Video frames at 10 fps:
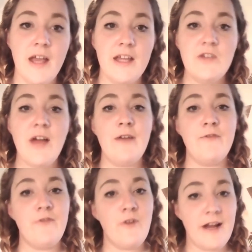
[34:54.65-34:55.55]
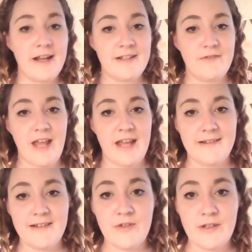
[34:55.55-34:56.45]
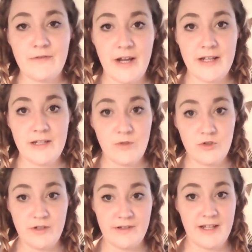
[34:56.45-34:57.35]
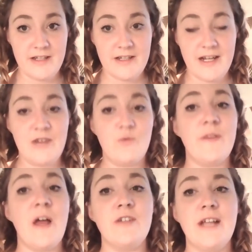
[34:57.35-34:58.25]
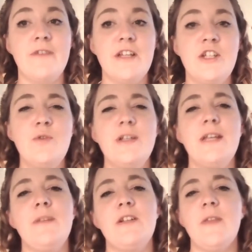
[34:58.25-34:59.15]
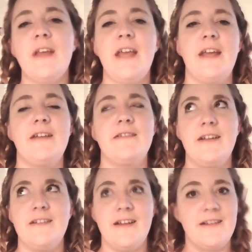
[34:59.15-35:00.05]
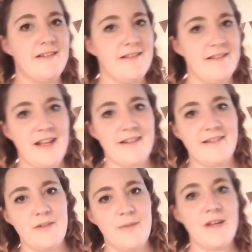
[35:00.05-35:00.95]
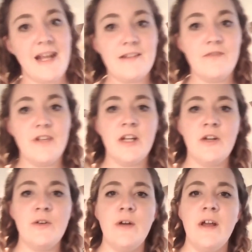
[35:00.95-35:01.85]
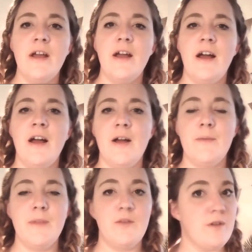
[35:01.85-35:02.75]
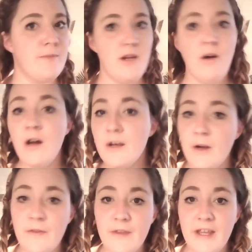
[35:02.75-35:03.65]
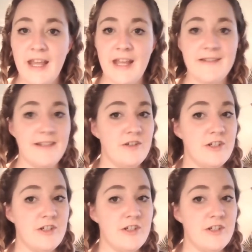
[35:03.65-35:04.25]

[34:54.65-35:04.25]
You have 4 active gates in your defined emotional center, and without diving too deep into the gates, as that's going to be the next video, it will be all about the gates and your